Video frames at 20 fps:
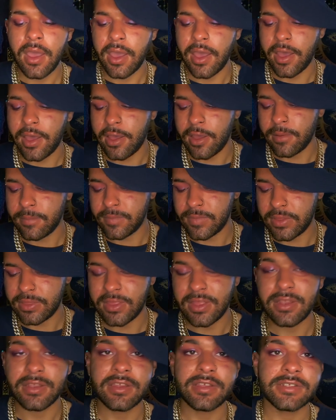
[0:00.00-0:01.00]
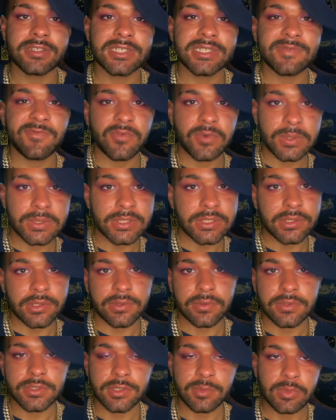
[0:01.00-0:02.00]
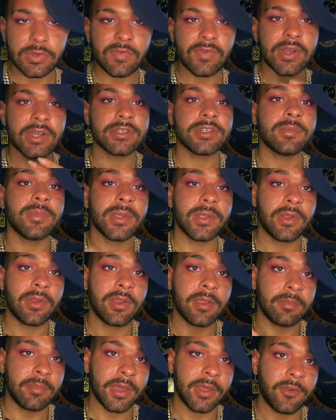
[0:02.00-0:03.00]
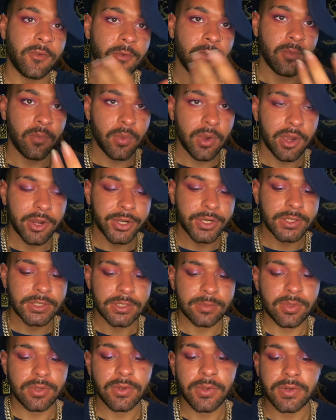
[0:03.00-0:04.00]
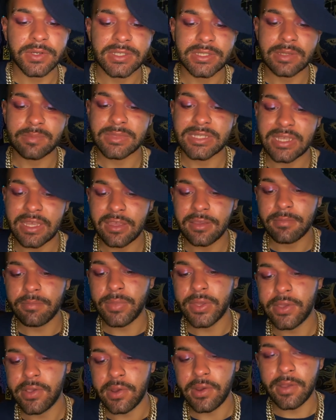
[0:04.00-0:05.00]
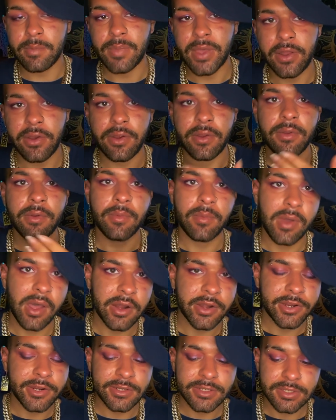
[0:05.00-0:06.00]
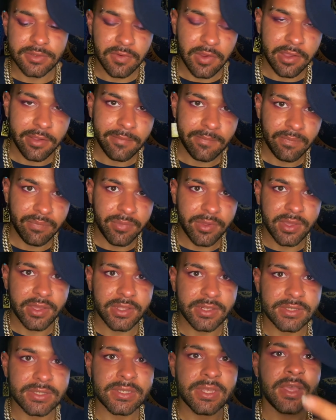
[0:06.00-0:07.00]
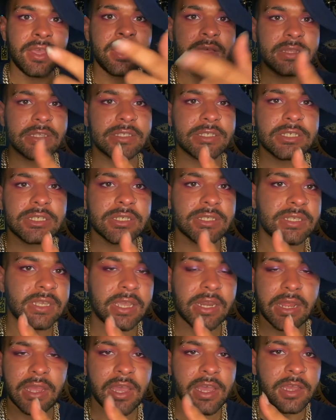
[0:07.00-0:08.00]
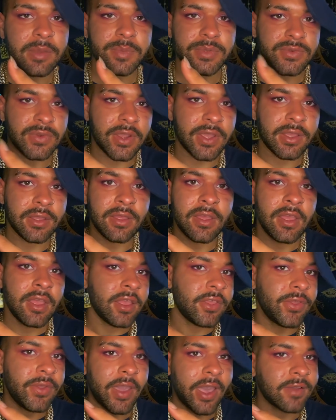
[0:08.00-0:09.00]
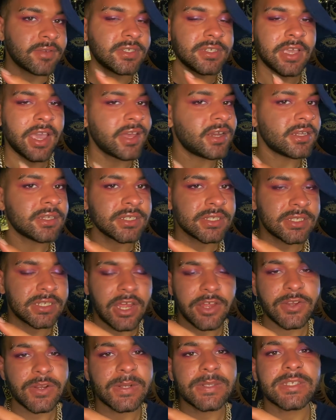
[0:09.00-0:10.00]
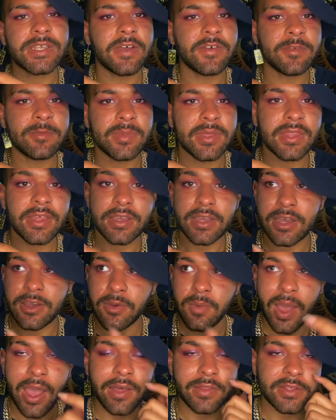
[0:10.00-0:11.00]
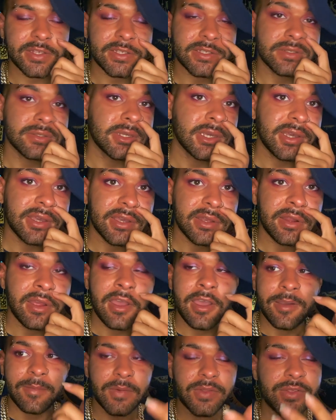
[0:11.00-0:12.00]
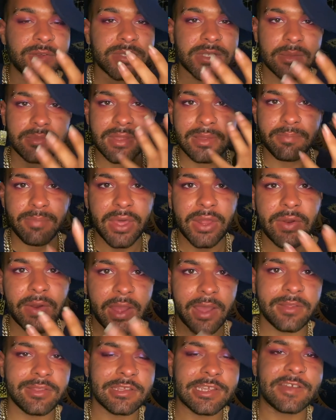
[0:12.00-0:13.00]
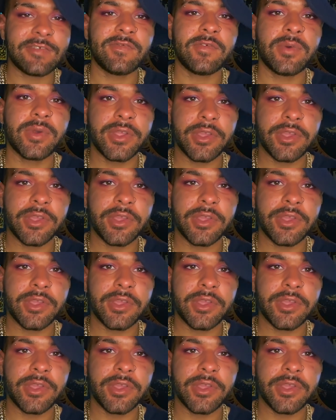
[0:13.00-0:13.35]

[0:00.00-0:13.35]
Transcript: And then it's forcing you to move on to bigger and better waters. But notice I'm saying bigger and better waters, right? Because this is just Eight of Cups, right? You have to kind of just tell yourself and be like, oh, wow, this is good, but there's something better out there for